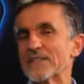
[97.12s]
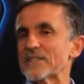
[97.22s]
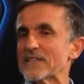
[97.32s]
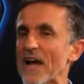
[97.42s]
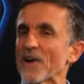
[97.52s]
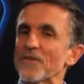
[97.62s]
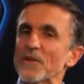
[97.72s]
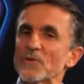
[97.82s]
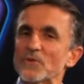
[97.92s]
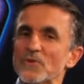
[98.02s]
start, I
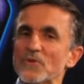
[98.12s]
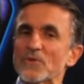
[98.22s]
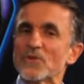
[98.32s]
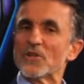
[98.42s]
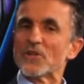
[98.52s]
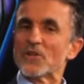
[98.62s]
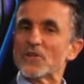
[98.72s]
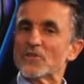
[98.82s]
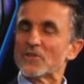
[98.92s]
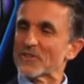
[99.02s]
think
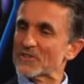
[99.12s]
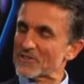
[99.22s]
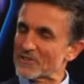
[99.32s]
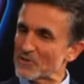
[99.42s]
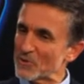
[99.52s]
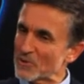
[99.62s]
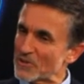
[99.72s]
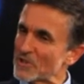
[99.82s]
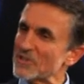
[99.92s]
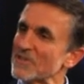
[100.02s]
you could
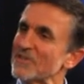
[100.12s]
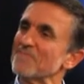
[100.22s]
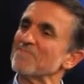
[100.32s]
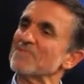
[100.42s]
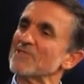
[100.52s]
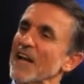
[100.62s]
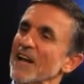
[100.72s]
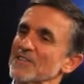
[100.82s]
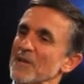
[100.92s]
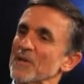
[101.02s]
just tell
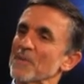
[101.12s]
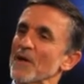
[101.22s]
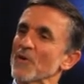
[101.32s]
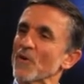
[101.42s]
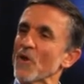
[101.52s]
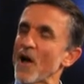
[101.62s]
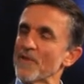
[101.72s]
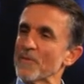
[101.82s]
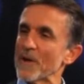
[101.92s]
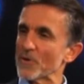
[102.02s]
us something about your
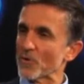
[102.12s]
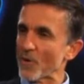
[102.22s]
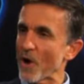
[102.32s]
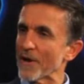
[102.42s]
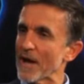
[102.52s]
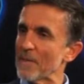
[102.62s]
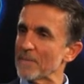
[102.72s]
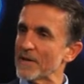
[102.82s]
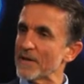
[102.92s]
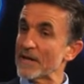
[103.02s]
life, about your growing up
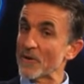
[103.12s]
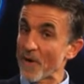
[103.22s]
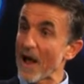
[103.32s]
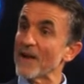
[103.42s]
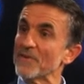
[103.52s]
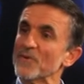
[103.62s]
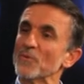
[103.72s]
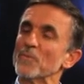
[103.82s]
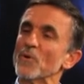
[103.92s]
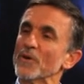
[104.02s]
in Iran. You
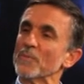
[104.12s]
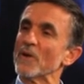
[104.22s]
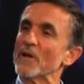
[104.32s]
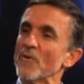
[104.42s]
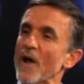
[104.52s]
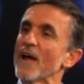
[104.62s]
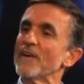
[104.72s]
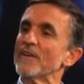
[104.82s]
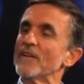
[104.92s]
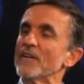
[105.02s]
were born in
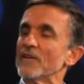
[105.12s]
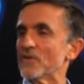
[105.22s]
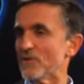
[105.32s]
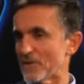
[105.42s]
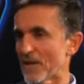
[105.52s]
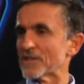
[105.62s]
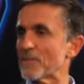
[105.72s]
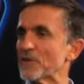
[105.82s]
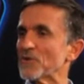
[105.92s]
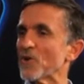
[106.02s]
Iran. Can you tell us
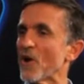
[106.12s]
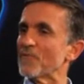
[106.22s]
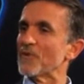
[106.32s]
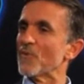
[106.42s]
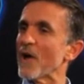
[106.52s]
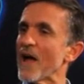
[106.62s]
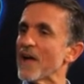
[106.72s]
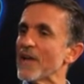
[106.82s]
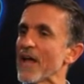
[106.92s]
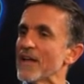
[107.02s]
about your life in
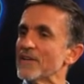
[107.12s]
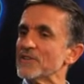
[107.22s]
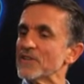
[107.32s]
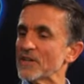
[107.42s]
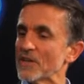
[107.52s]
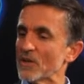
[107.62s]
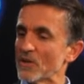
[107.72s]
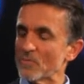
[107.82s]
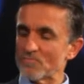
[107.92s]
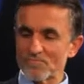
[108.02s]
Iran and
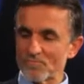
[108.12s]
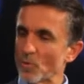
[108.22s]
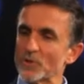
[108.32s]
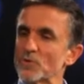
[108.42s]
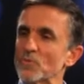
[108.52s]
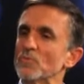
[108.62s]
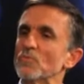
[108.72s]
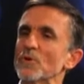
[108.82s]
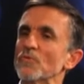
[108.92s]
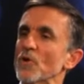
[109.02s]
what you
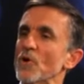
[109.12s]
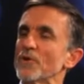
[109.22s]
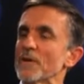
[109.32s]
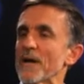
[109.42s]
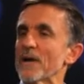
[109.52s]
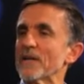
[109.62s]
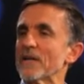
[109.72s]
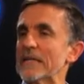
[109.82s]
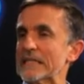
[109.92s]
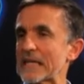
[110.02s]
would have learned about
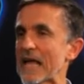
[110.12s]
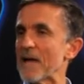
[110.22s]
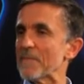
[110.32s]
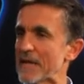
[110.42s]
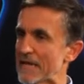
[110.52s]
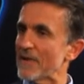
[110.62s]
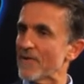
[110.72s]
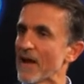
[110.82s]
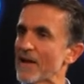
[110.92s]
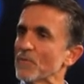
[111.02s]
Islam in
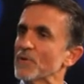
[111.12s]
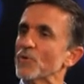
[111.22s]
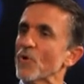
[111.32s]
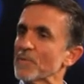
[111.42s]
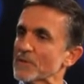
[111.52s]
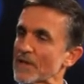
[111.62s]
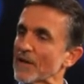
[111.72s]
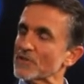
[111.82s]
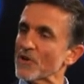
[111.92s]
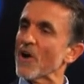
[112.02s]
Iran when you grew up as a
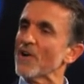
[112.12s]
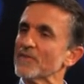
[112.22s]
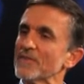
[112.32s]
young child?